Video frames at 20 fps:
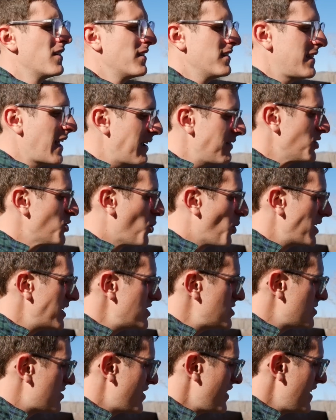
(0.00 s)
David, what
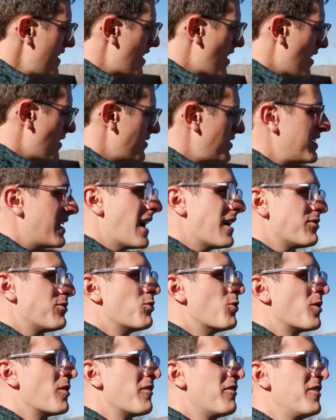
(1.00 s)
did you think of the
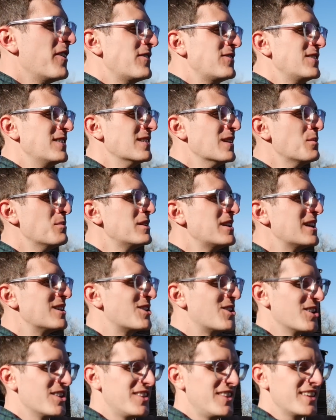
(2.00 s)
F-150 Limited?
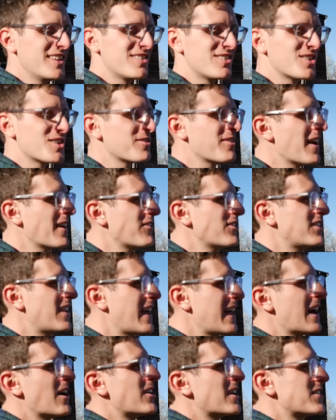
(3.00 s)
Could this survive a
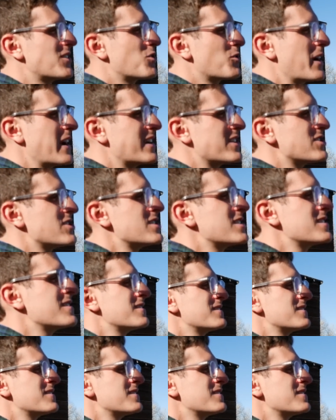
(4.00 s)
day out at the ranch?